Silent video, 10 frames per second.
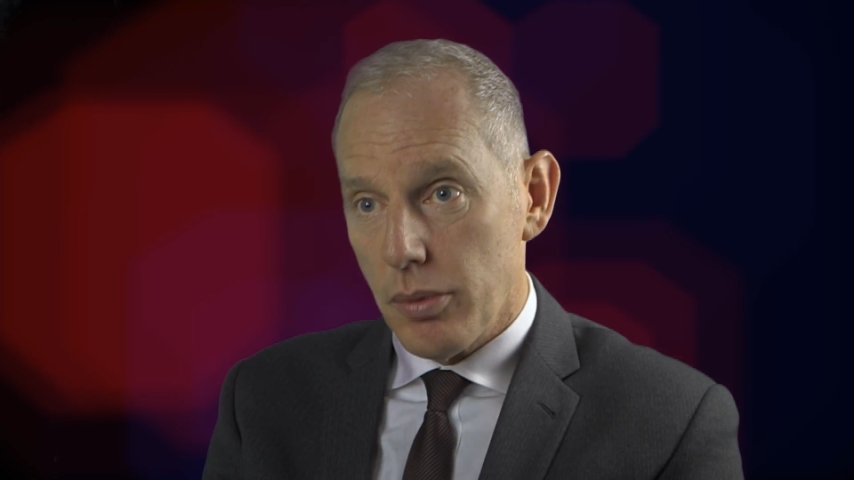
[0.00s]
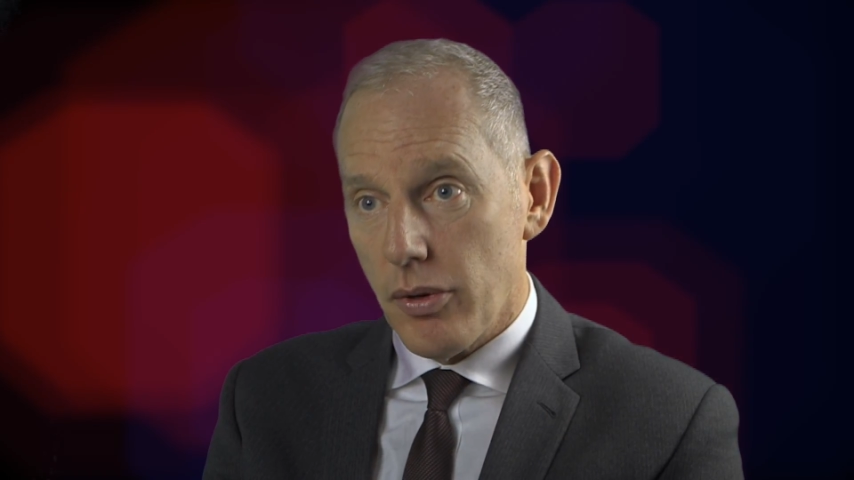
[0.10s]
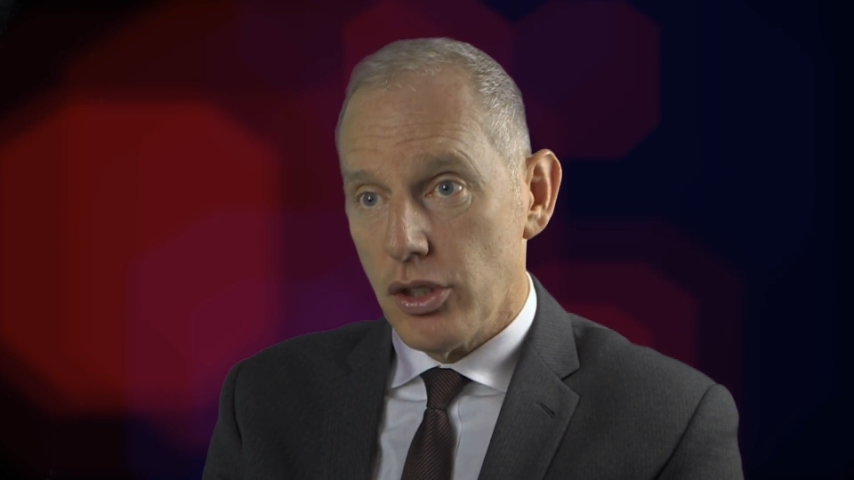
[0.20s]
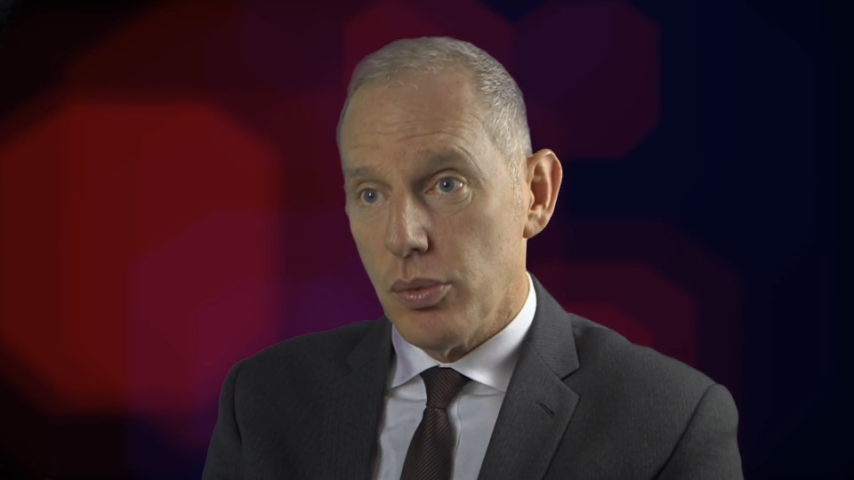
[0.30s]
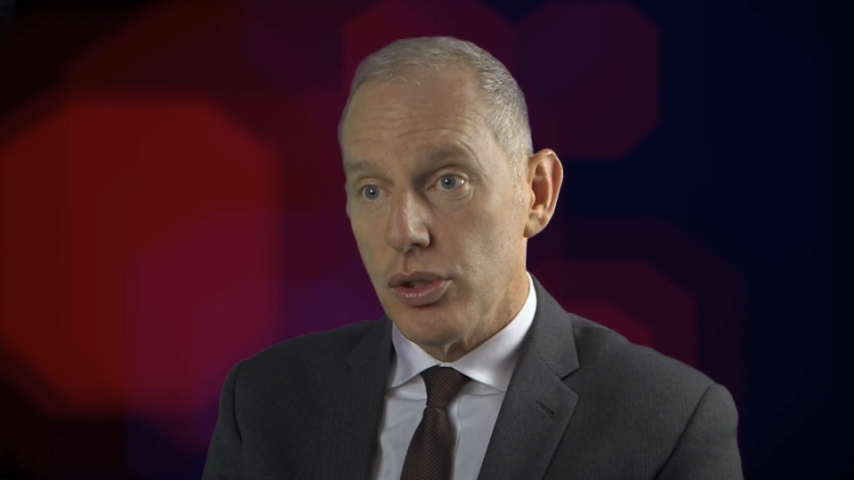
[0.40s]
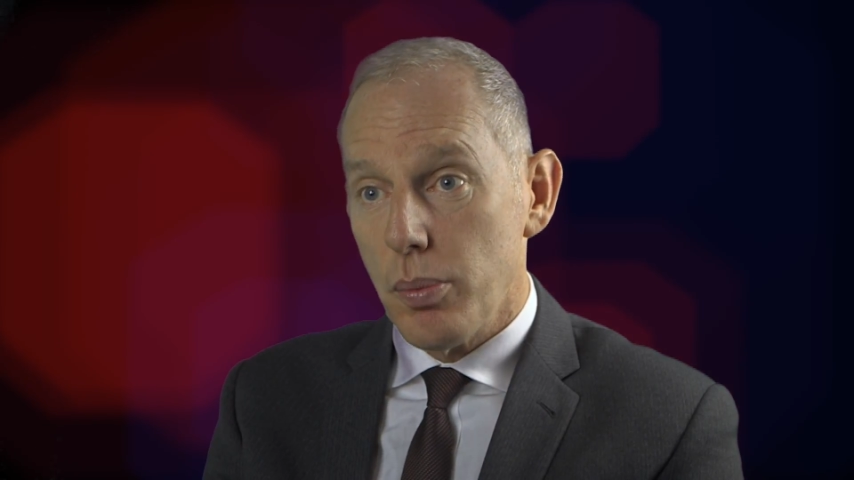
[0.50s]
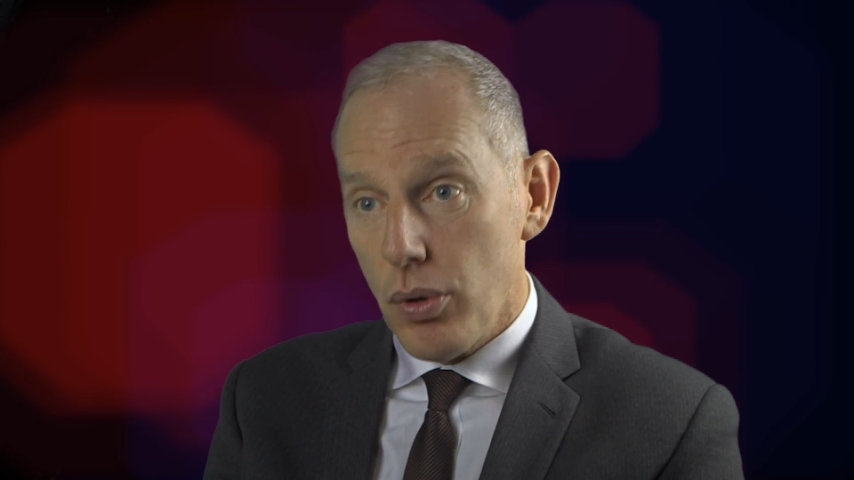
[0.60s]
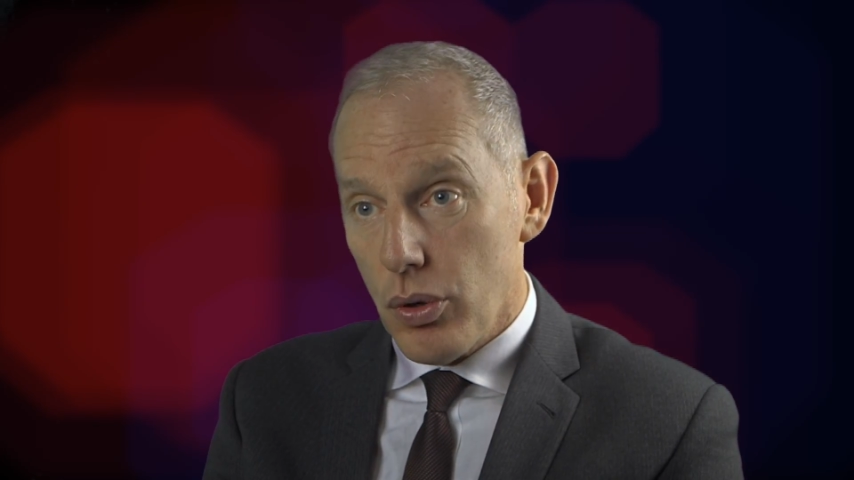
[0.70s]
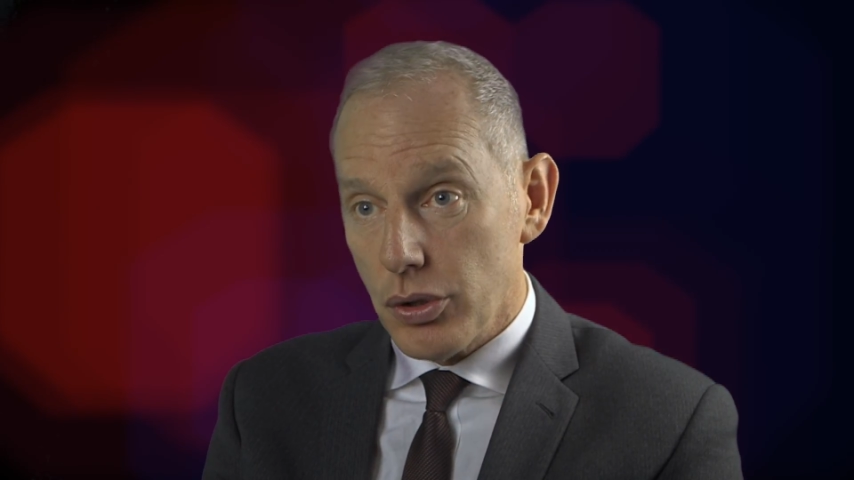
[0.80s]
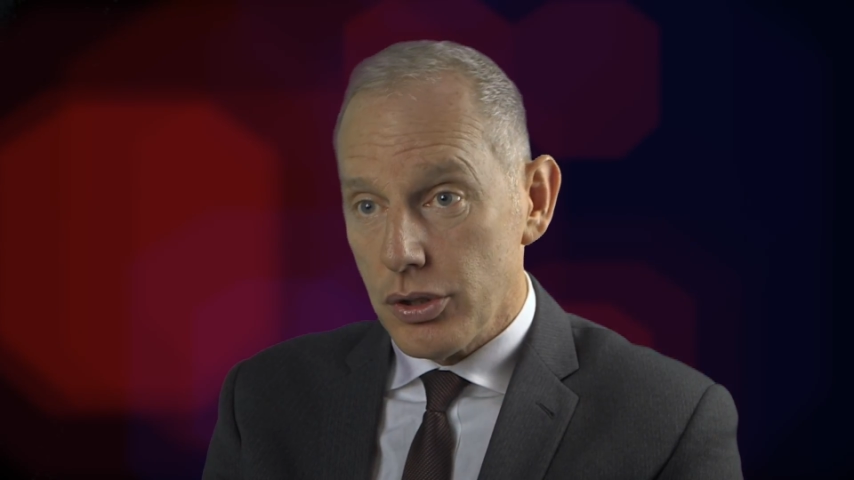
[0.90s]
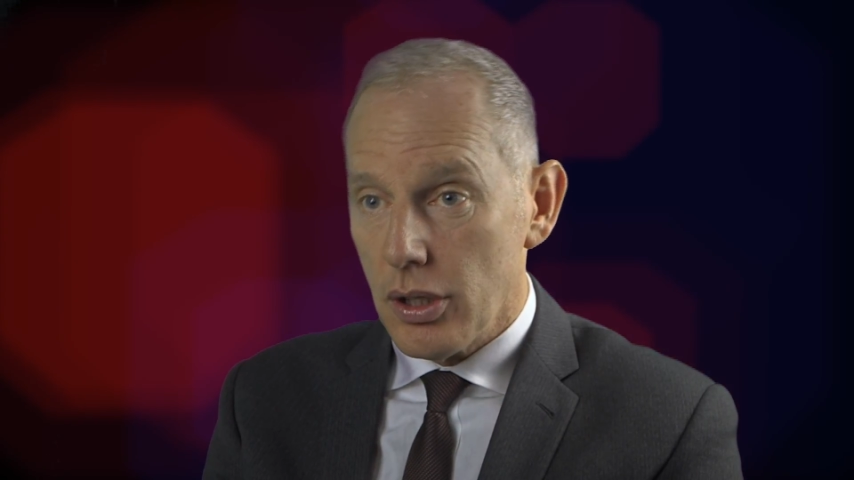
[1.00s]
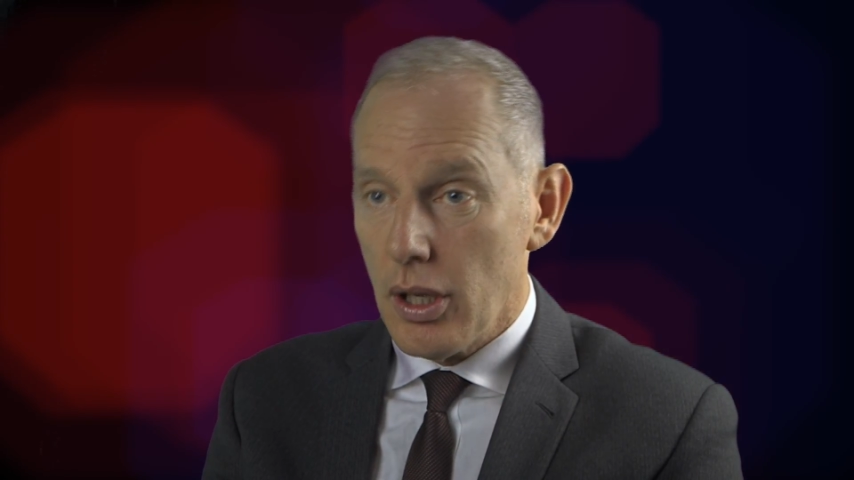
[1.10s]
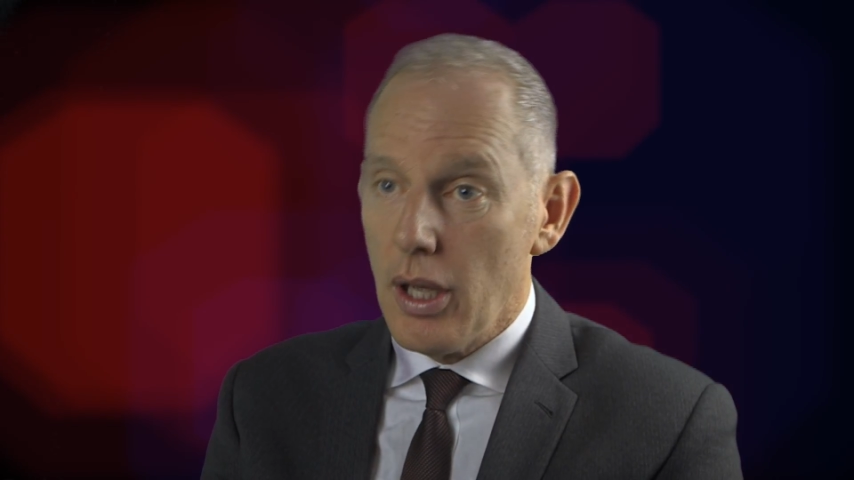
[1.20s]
provide you with support,